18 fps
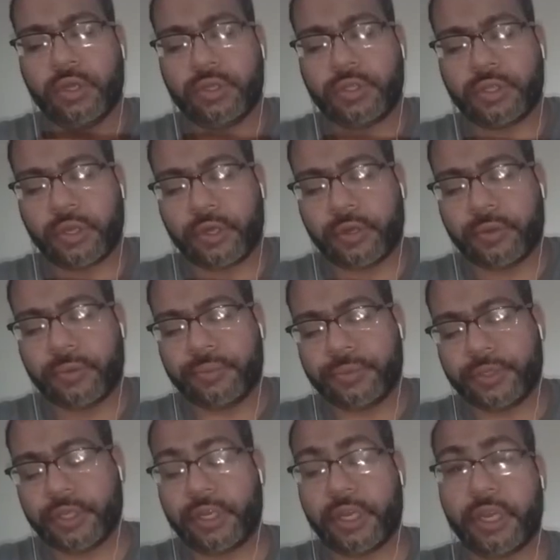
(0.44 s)
So
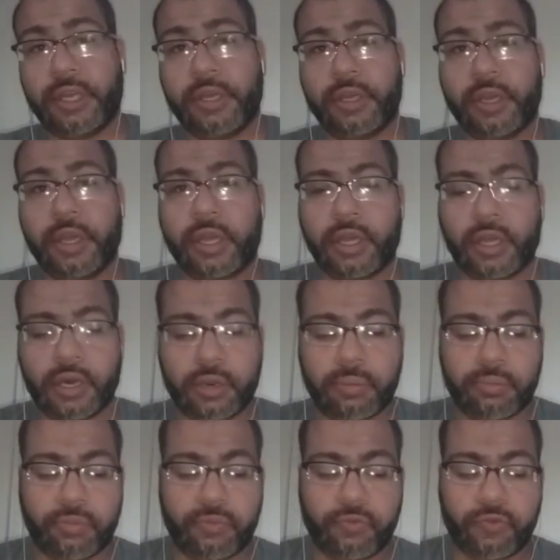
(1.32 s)
today I got
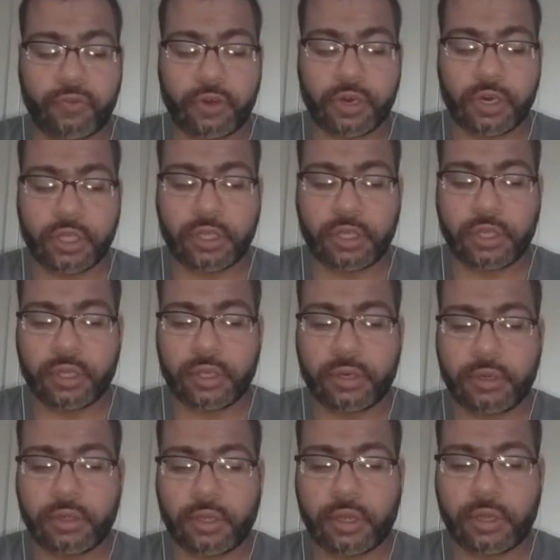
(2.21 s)
a really
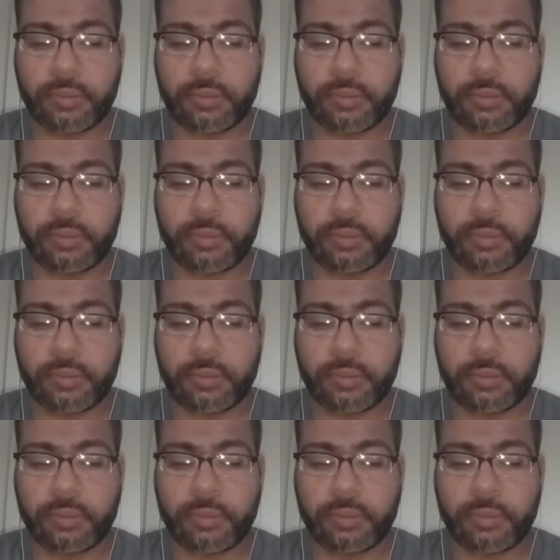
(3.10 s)
good